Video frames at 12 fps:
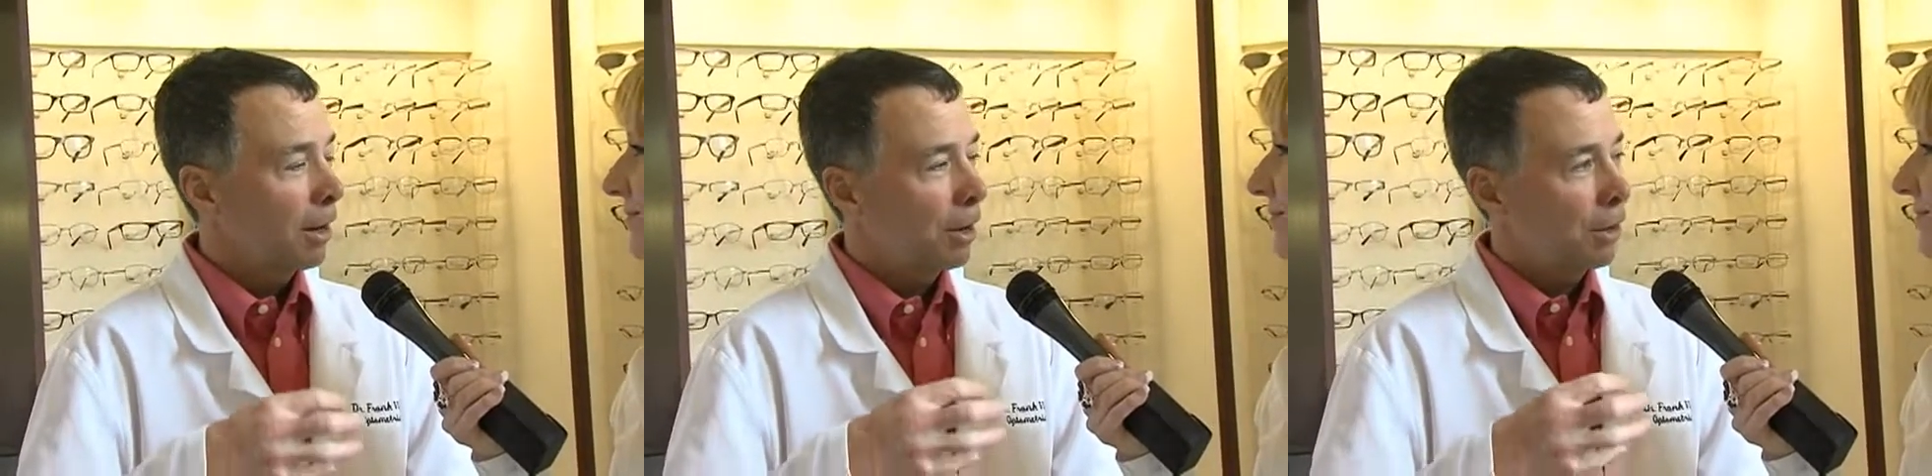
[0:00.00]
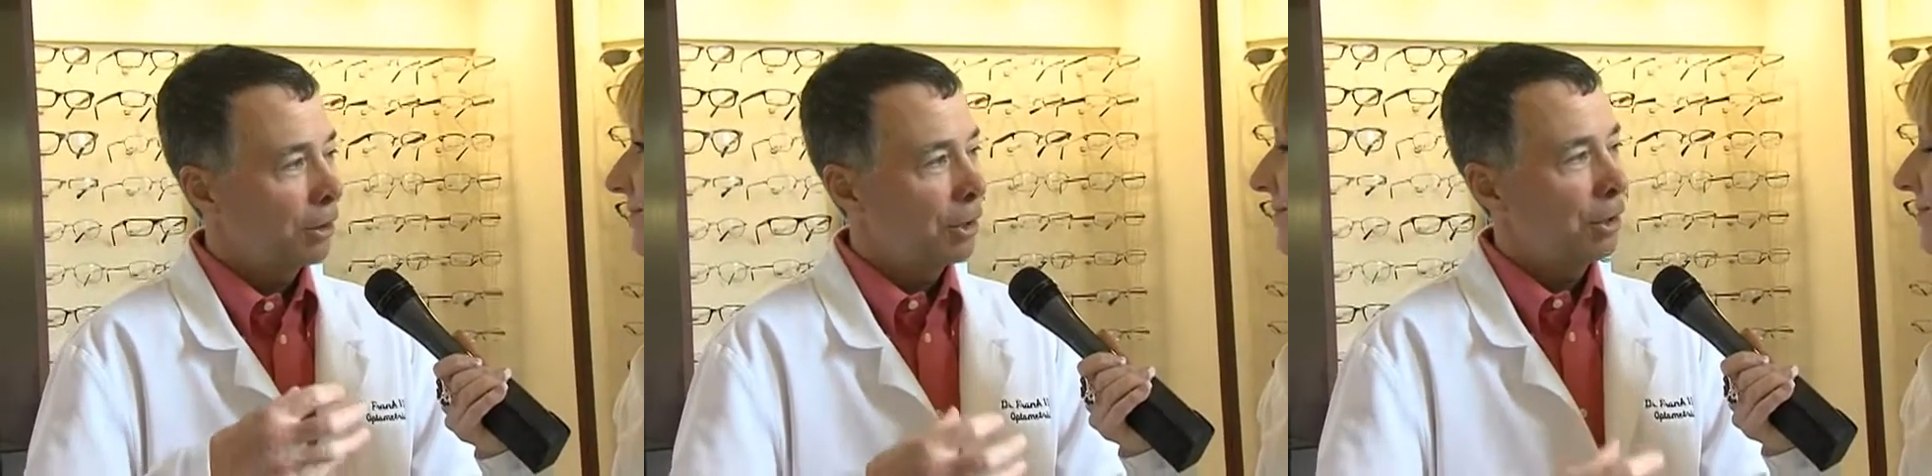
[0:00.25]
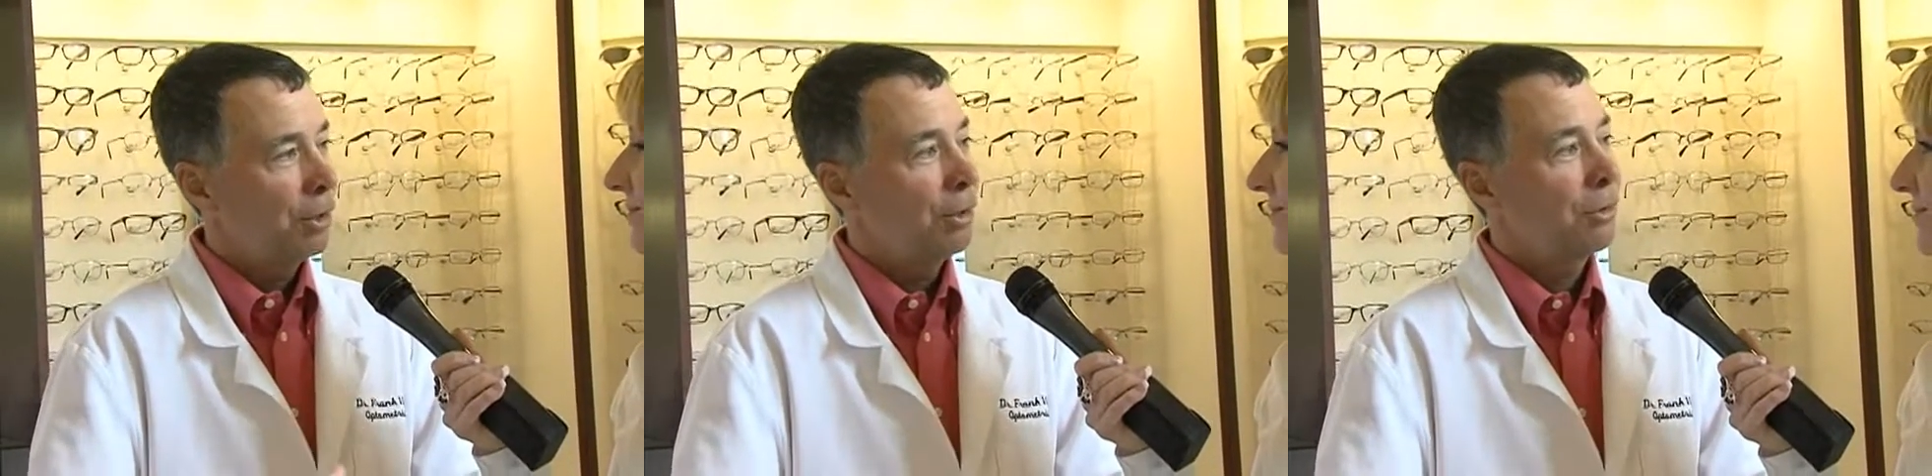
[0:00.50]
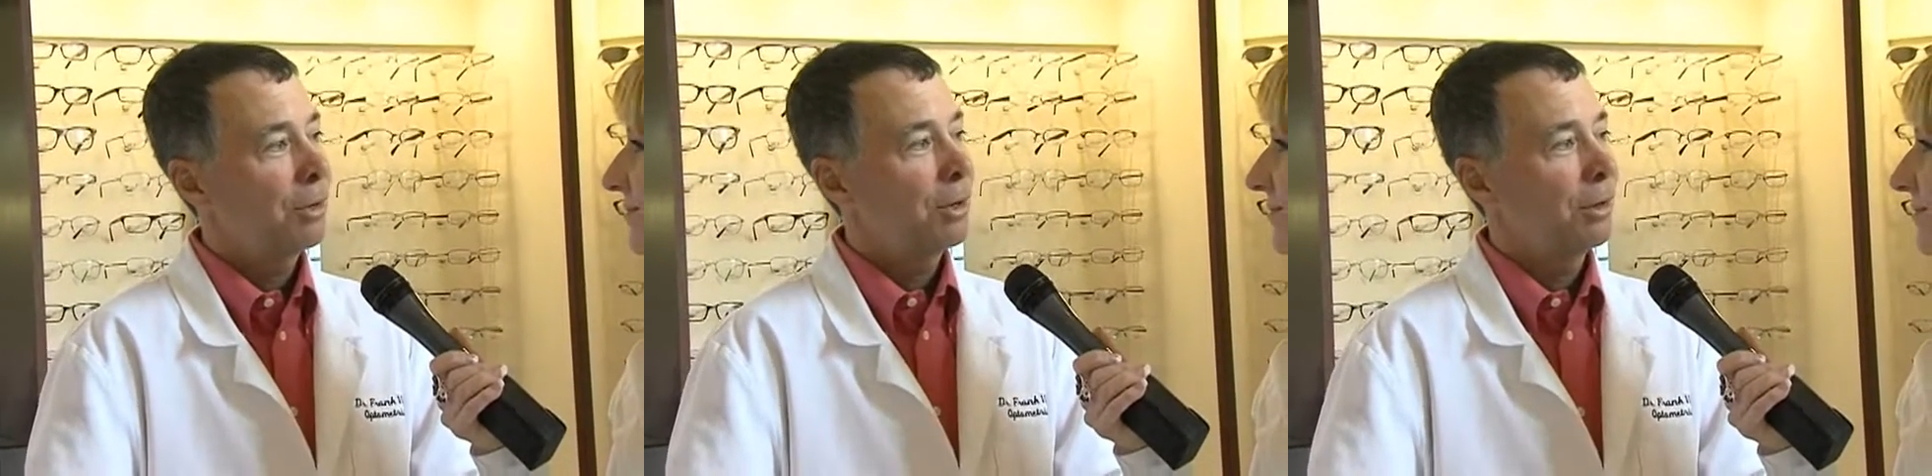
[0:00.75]

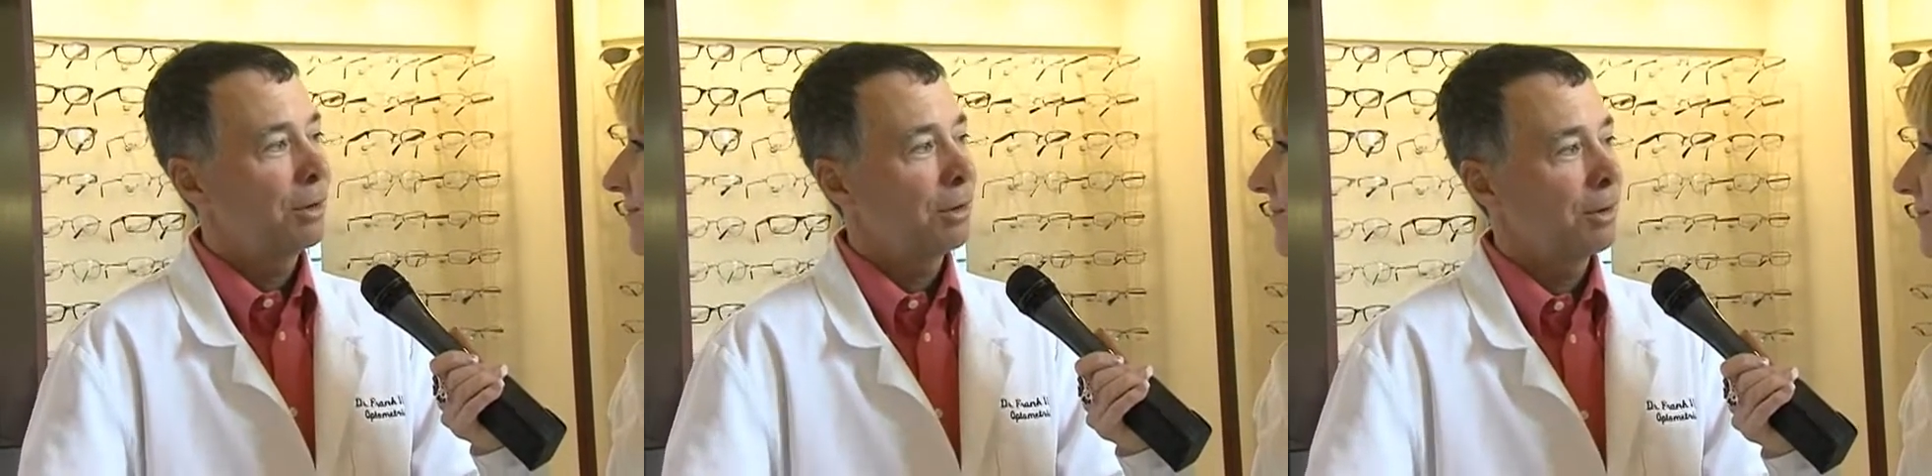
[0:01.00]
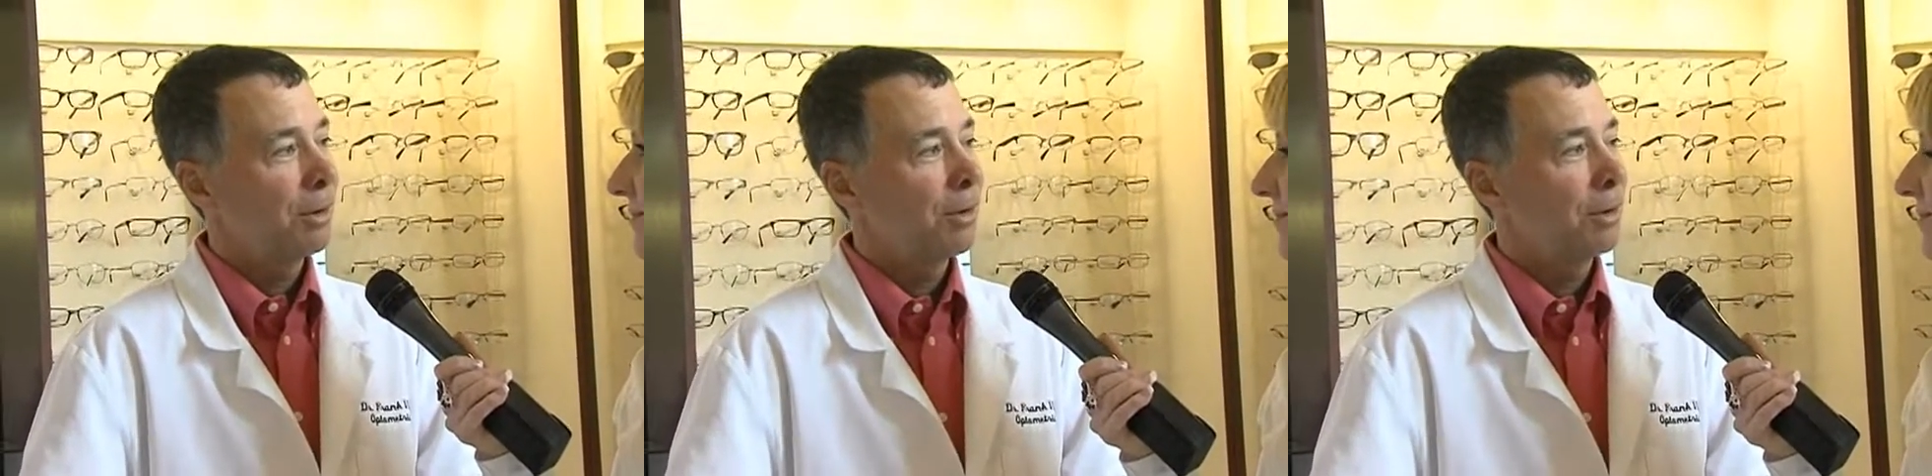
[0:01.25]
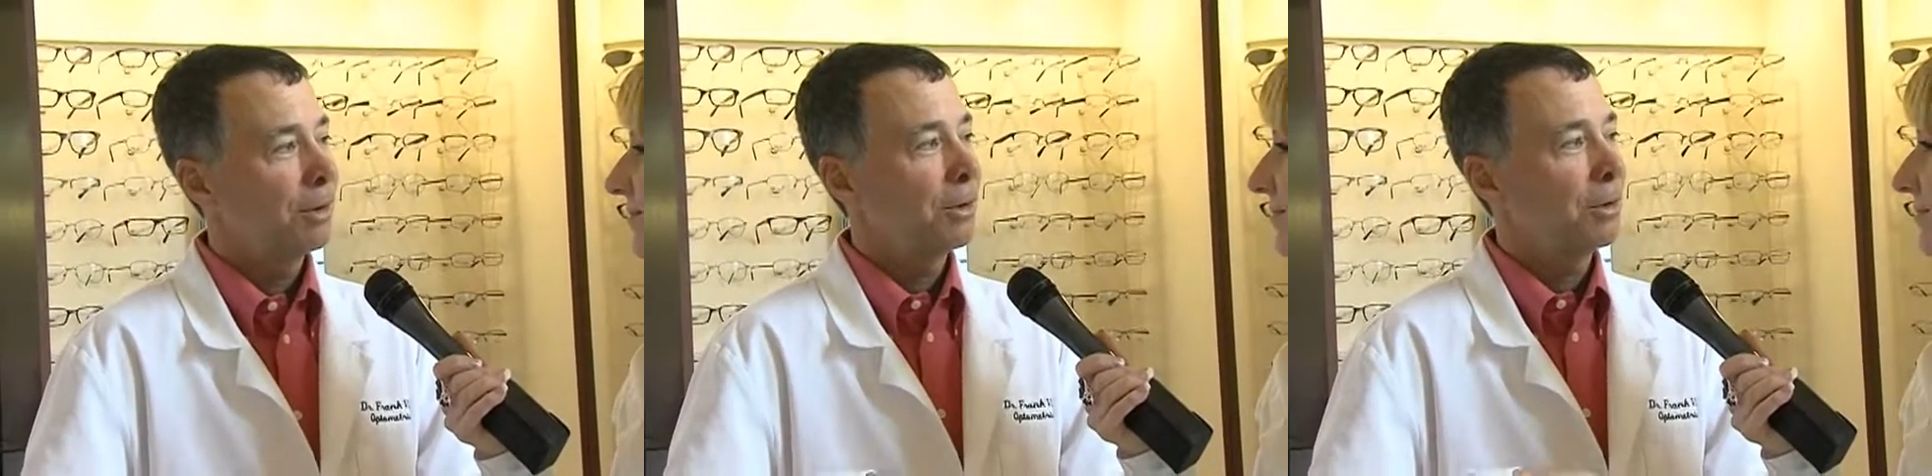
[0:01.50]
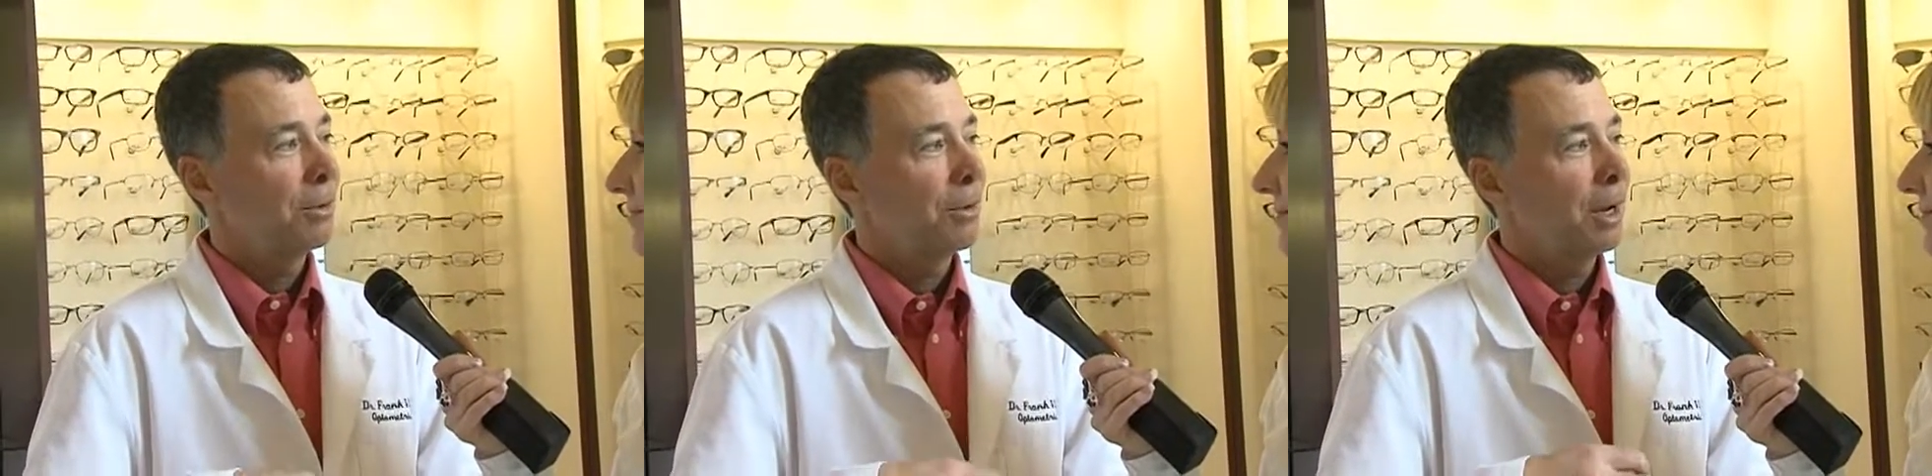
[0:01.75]
continue
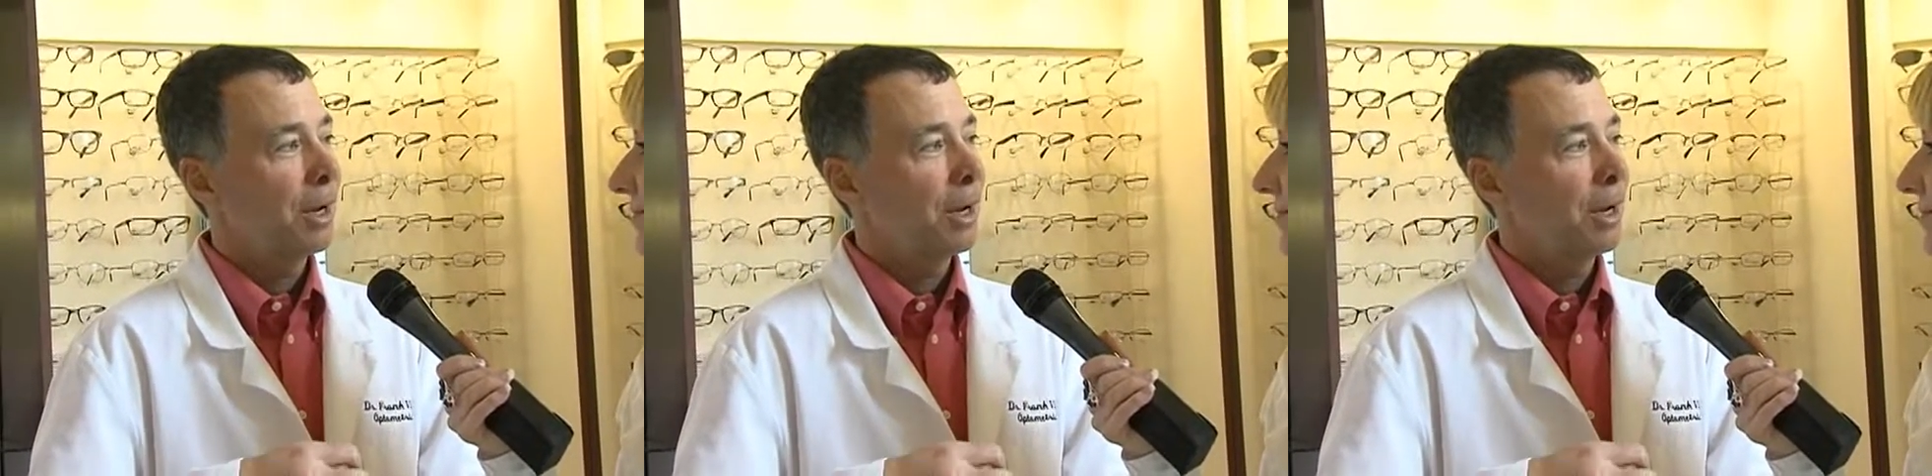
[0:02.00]
to